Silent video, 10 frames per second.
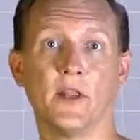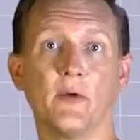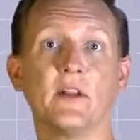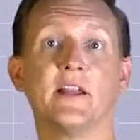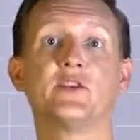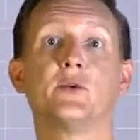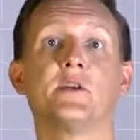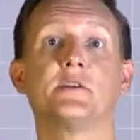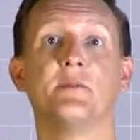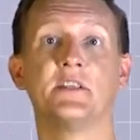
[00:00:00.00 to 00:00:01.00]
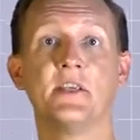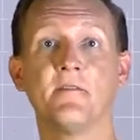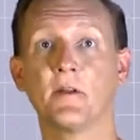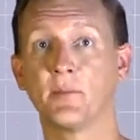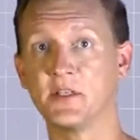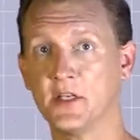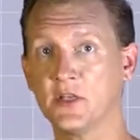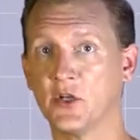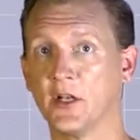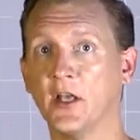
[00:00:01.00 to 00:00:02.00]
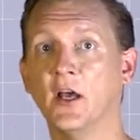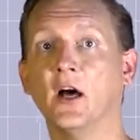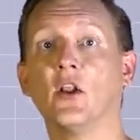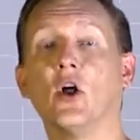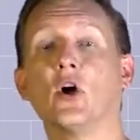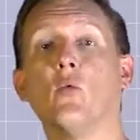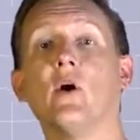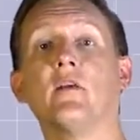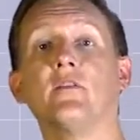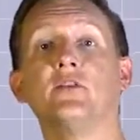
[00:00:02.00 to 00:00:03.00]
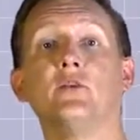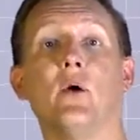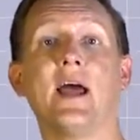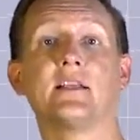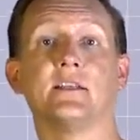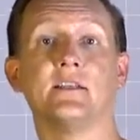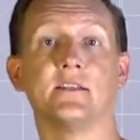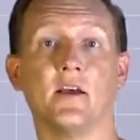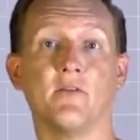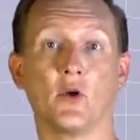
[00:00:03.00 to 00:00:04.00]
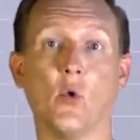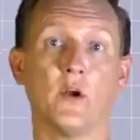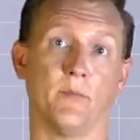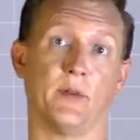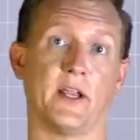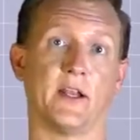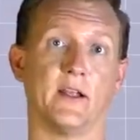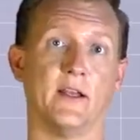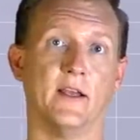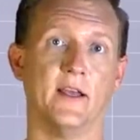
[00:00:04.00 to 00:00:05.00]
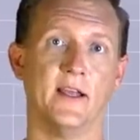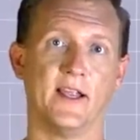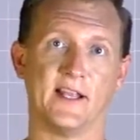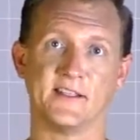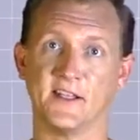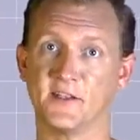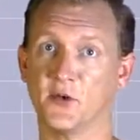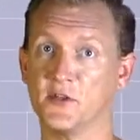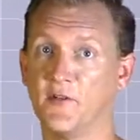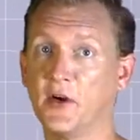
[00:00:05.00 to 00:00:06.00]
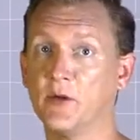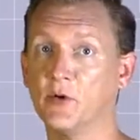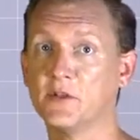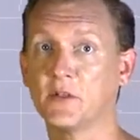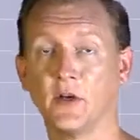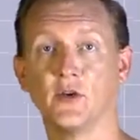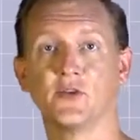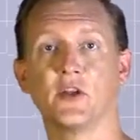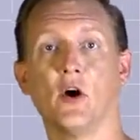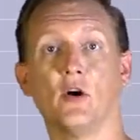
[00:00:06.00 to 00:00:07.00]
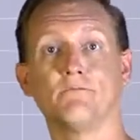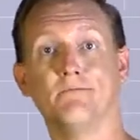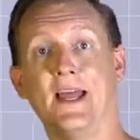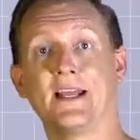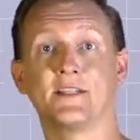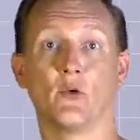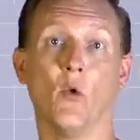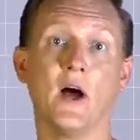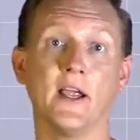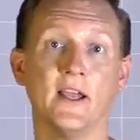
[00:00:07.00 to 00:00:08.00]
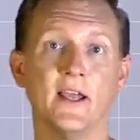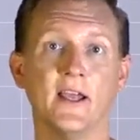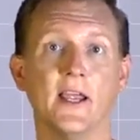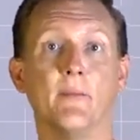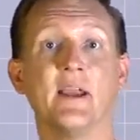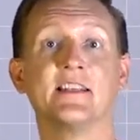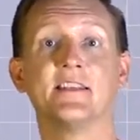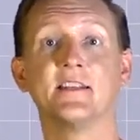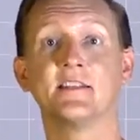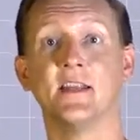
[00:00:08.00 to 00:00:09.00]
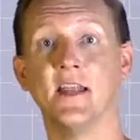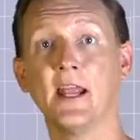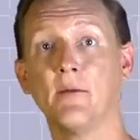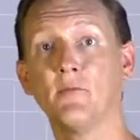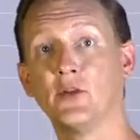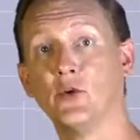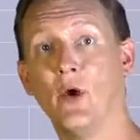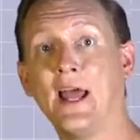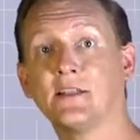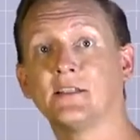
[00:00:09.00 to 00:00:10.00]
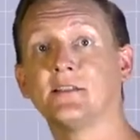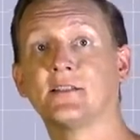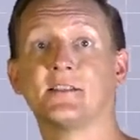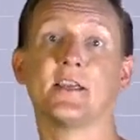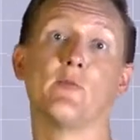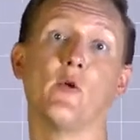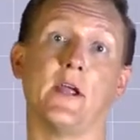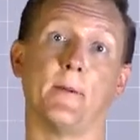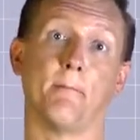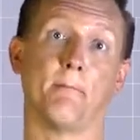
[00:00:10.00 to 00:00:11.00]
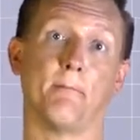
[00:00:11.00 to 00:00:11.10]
that relates to a specific position along one of the two axes of the coordinate plane. And since those variables are usually called x and y, it makes sense to name the two axes the same way.